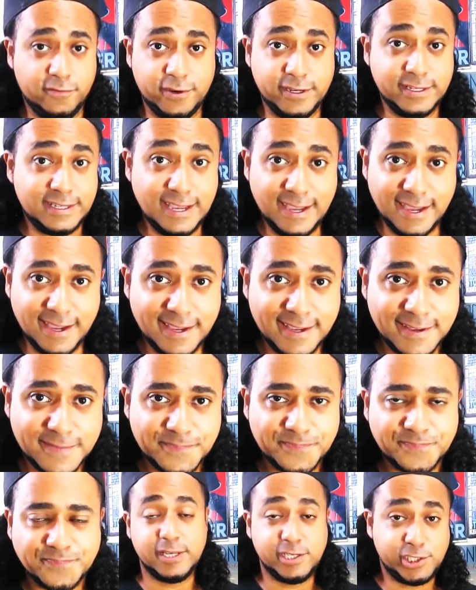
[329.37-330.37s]
every day.
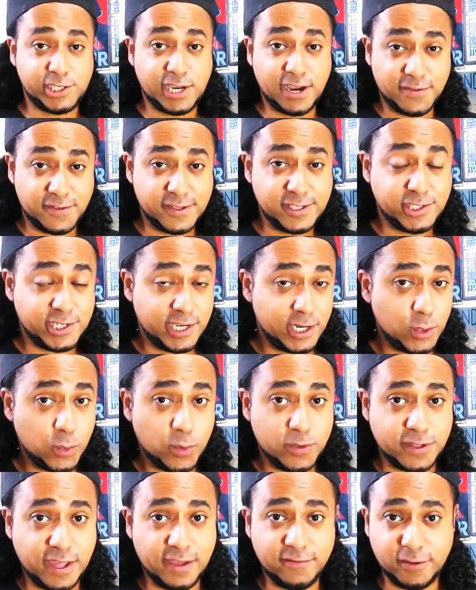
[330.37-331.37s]
Please share this
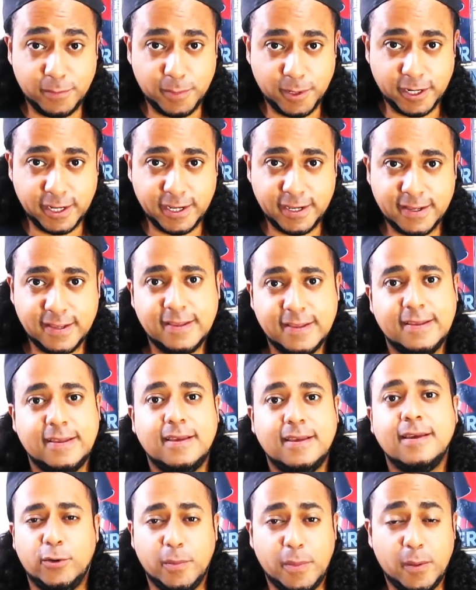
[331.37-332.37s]
channel with everybody
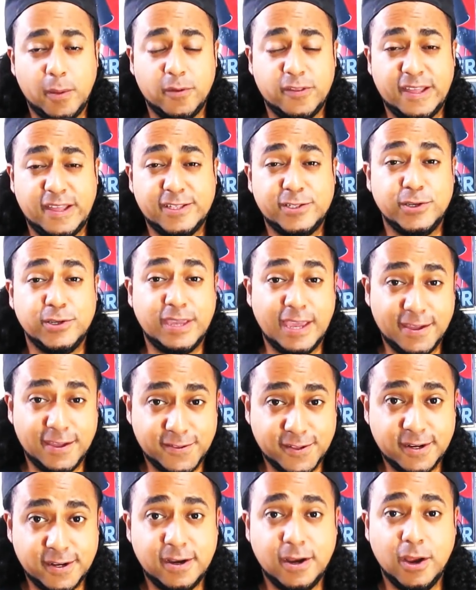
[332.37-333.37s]
and remember that
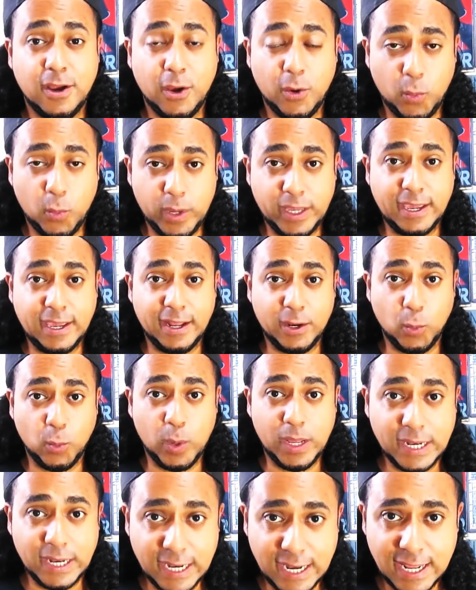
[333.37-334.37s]
together we
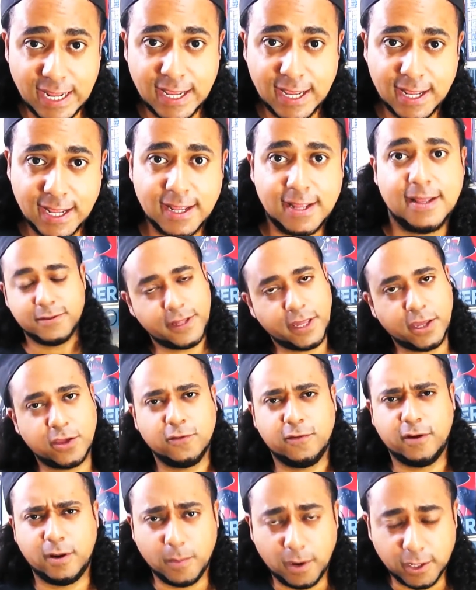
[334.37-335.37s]
can win.
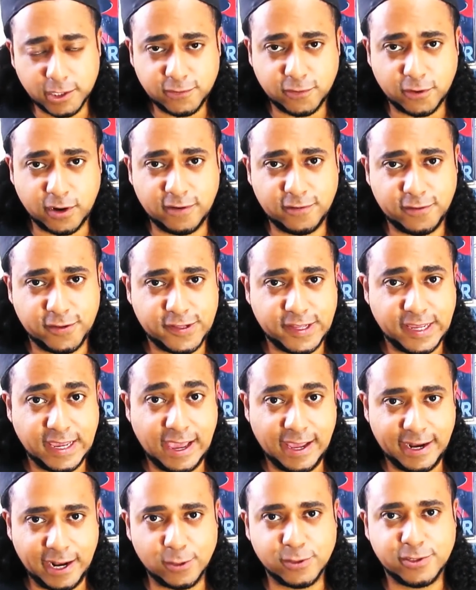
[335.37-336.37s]
Thank you very much for
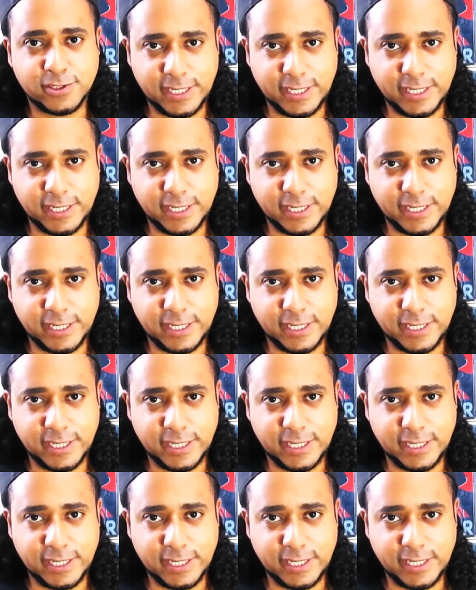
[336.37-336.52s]
everything and